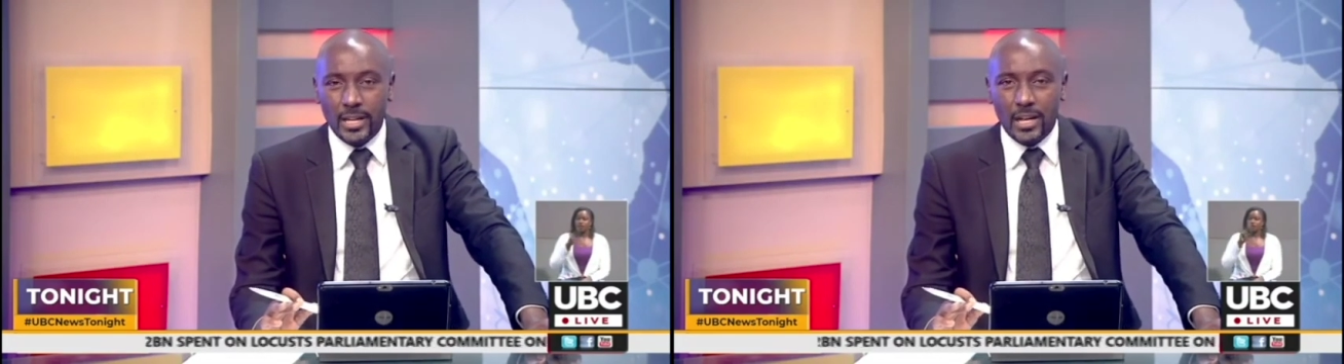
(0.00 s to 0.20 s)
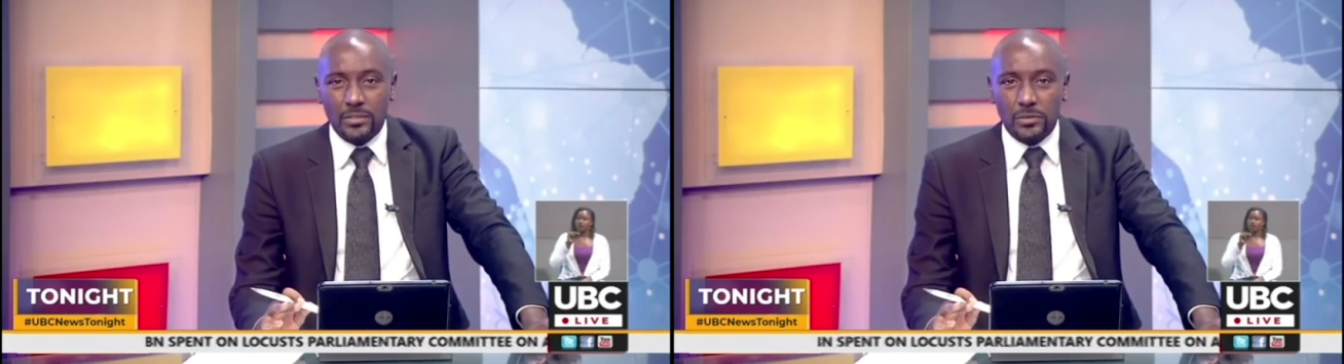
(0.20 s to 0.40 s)

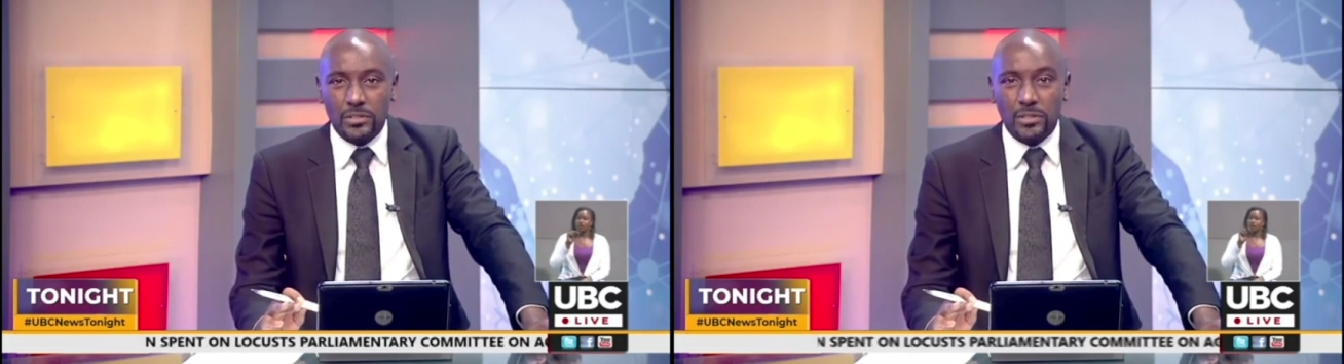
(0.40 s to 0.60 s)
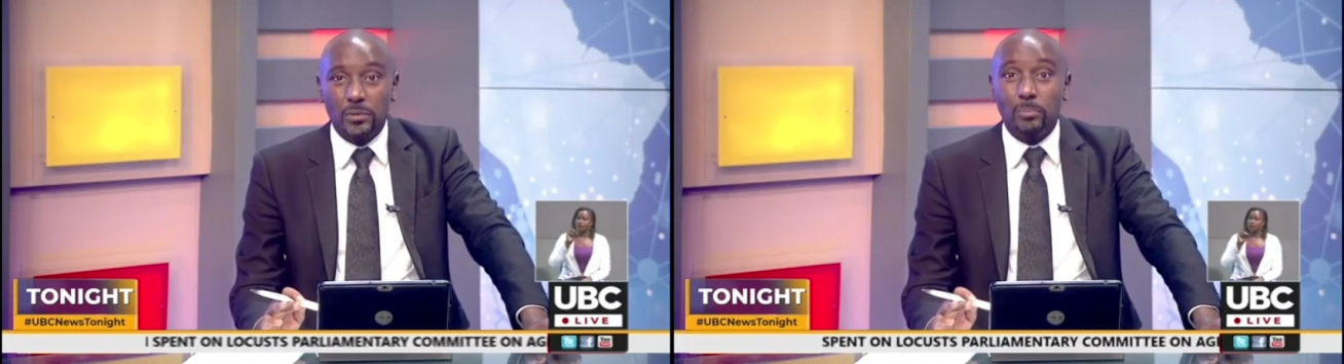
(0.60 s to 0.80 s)
has
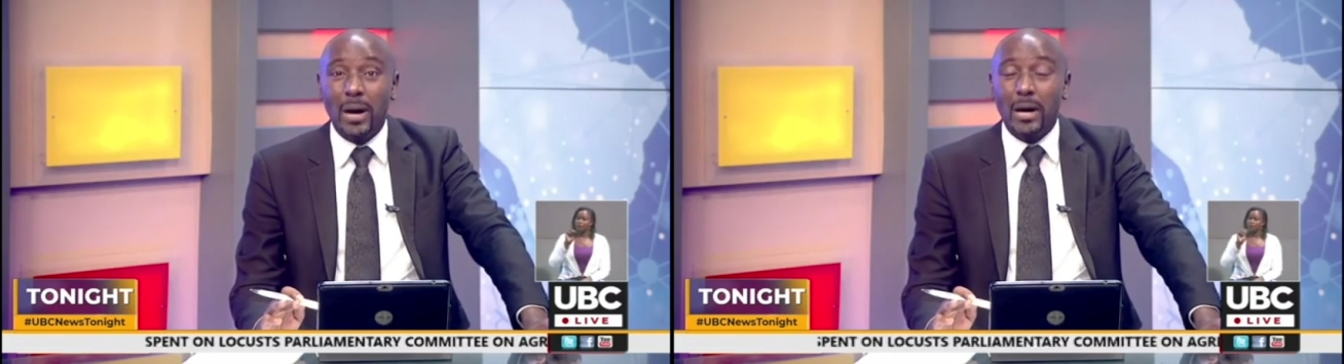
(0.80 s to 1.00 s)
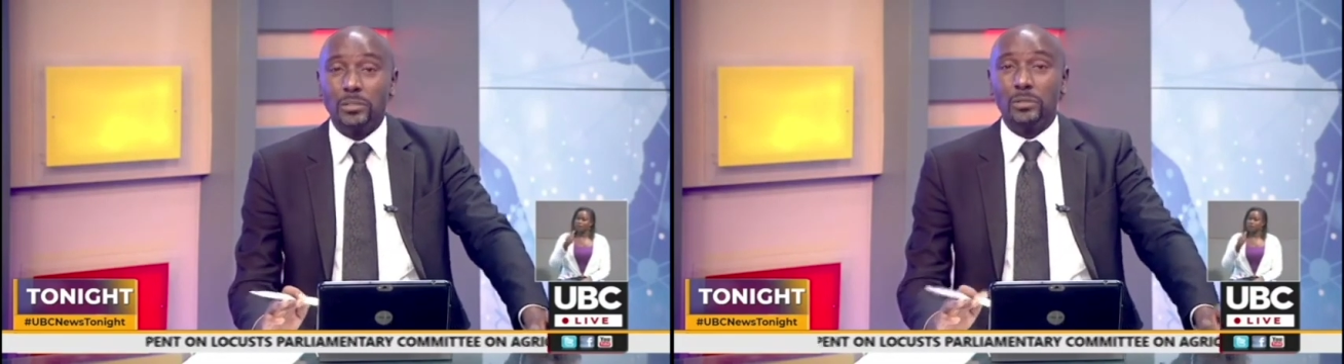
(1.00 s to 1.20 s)
received
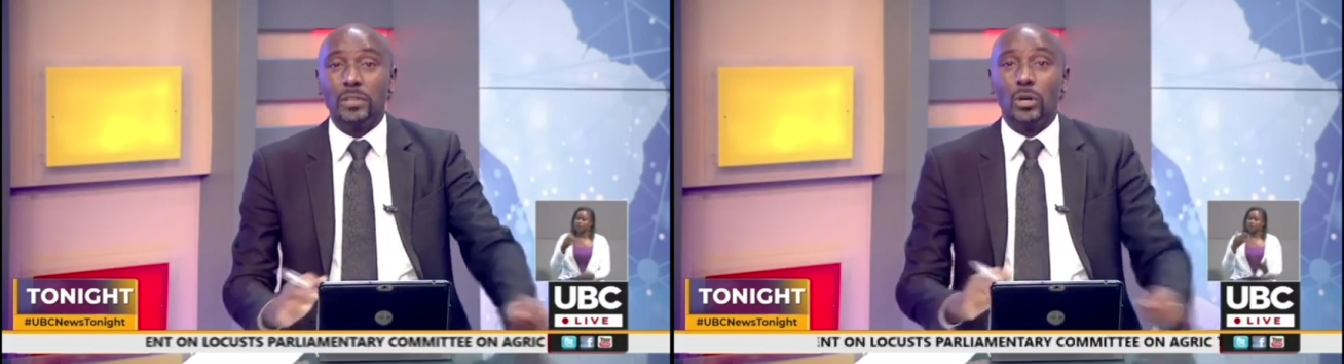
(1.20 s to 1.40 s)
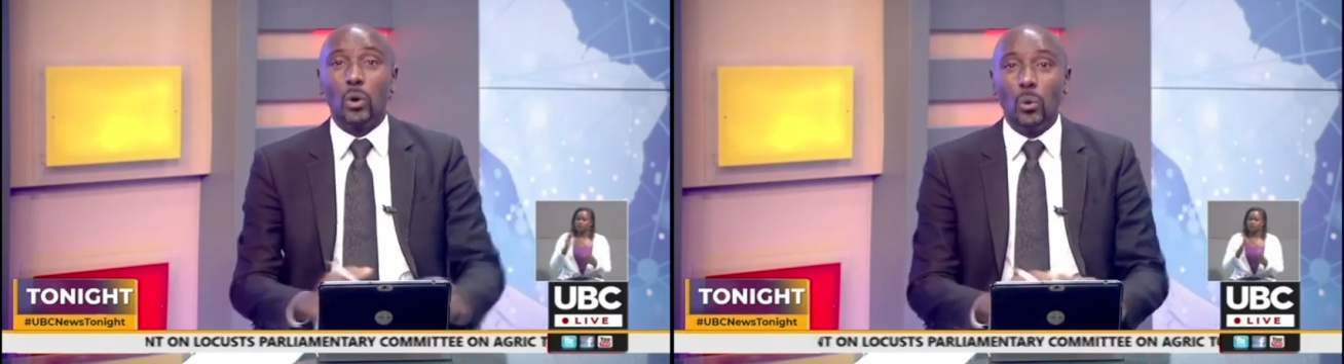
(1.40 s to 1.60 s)
part of
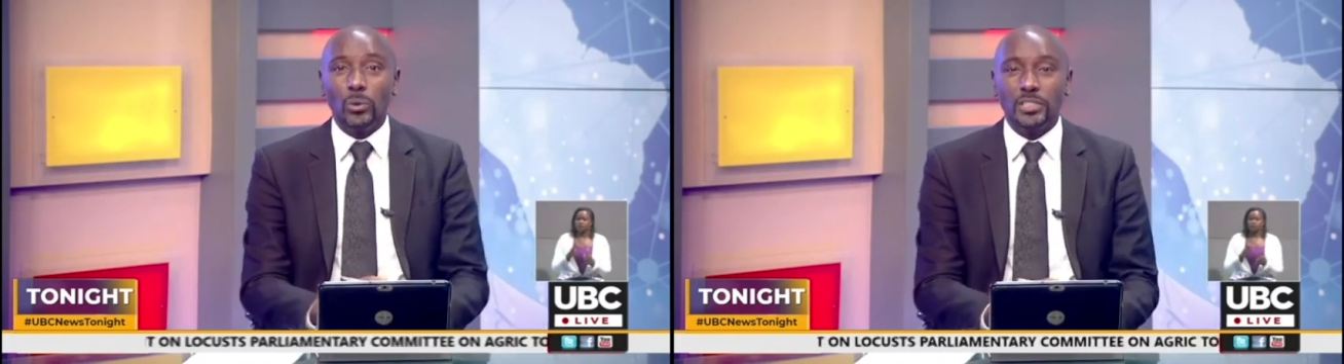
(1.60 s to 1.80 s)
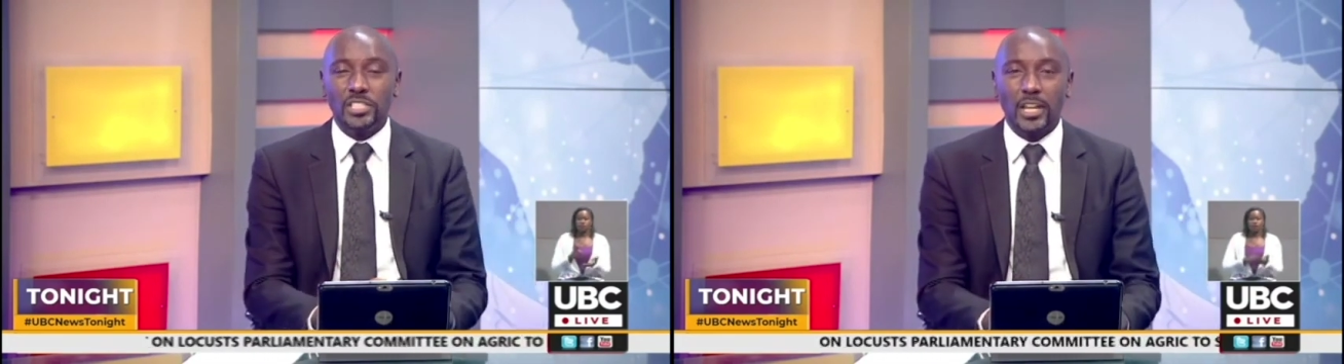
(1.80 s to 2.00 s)
the
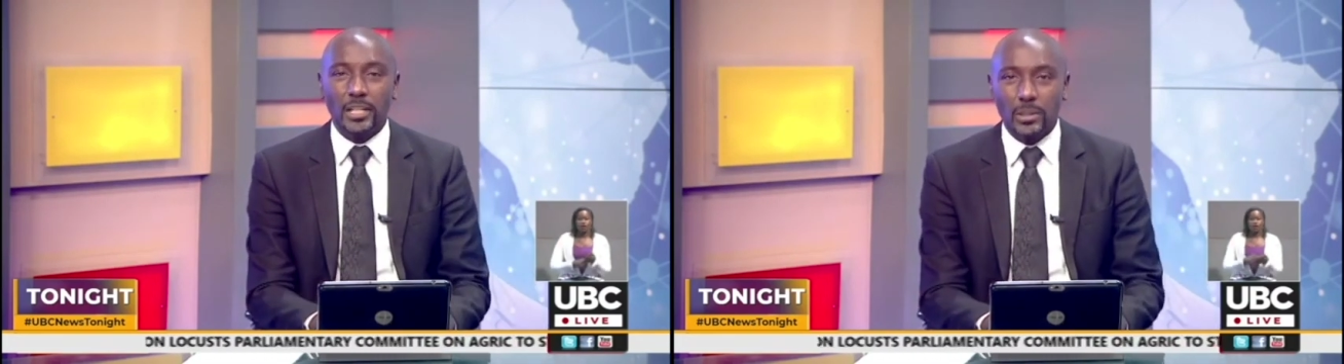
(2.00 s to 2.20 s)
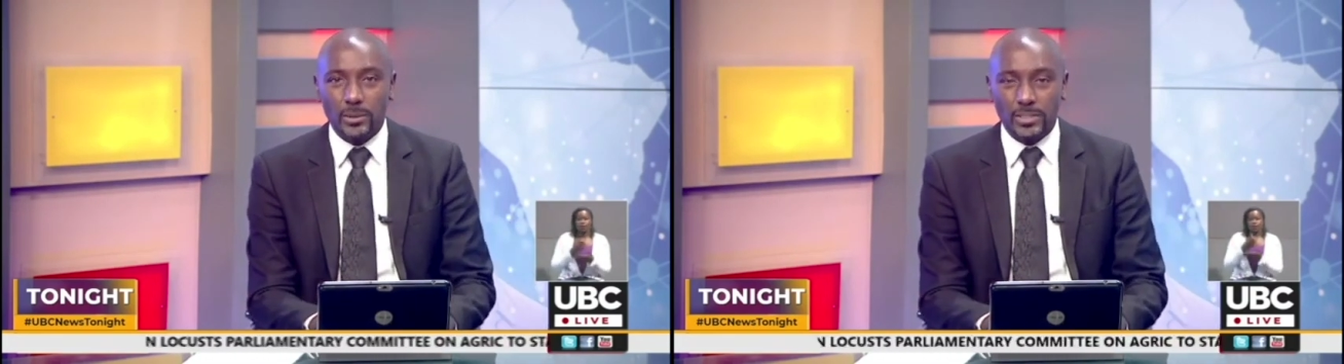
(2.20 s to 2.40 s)
cold
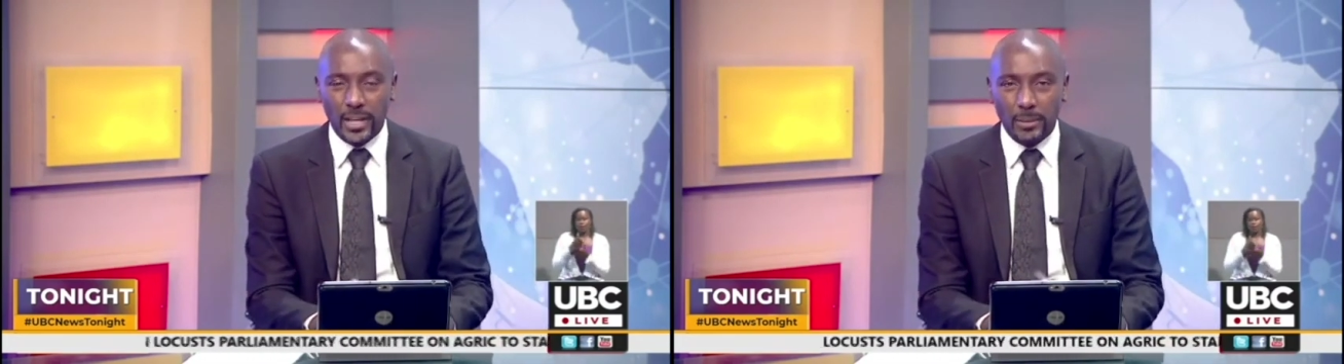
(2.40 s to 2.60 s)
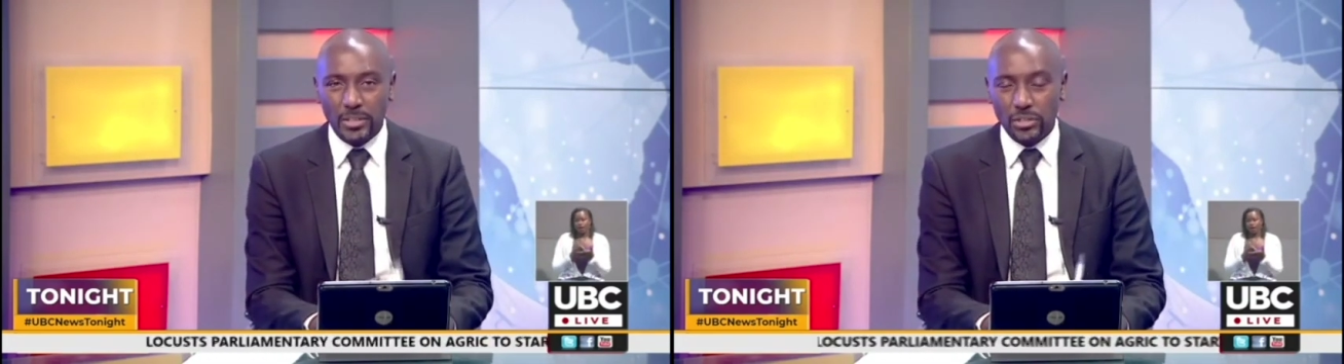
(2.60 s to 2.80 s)
chain
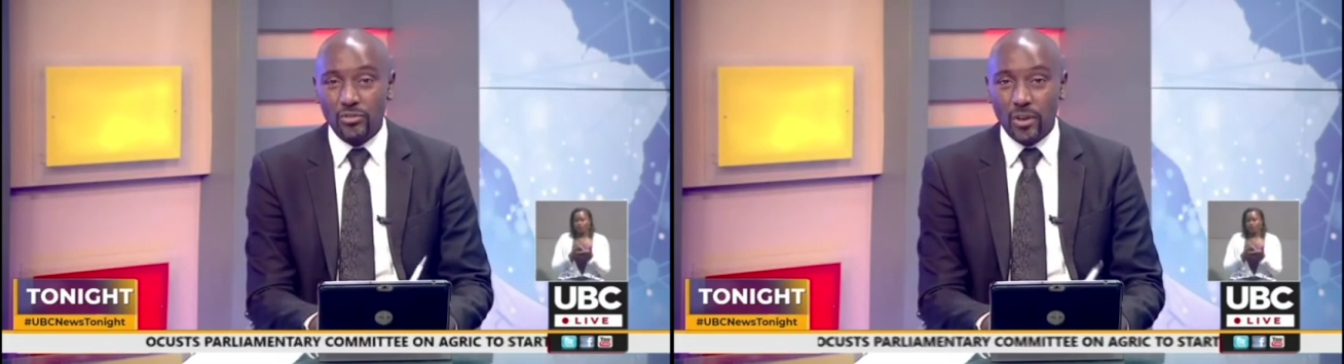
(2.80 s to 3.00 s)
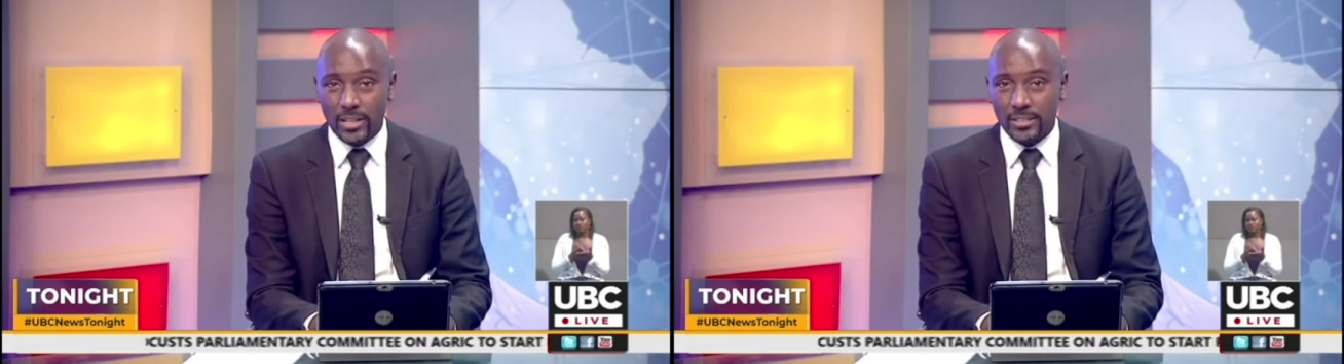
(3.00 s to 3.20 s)
consignment
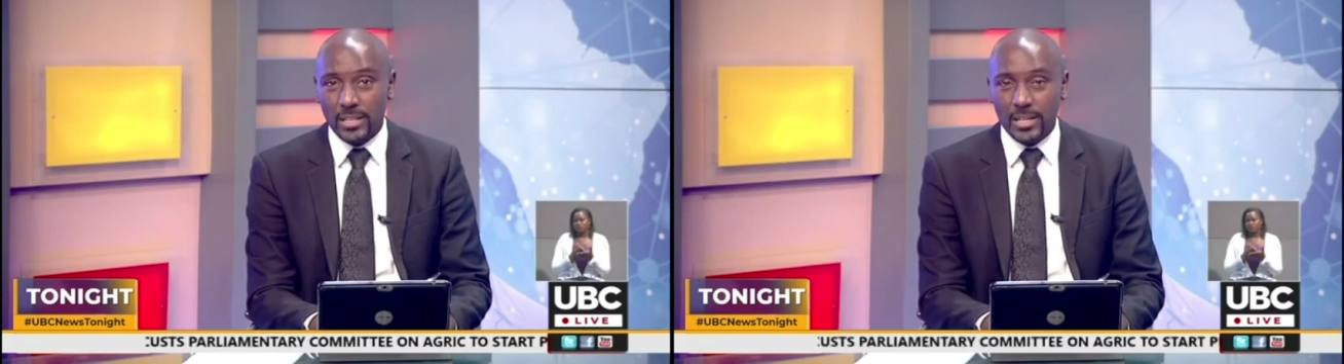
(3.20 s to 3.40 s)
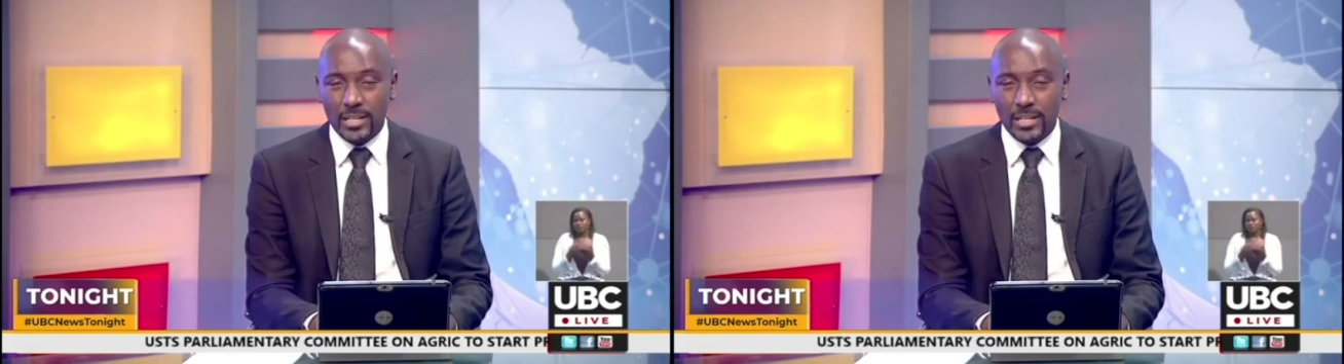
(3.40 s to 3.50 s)
trucks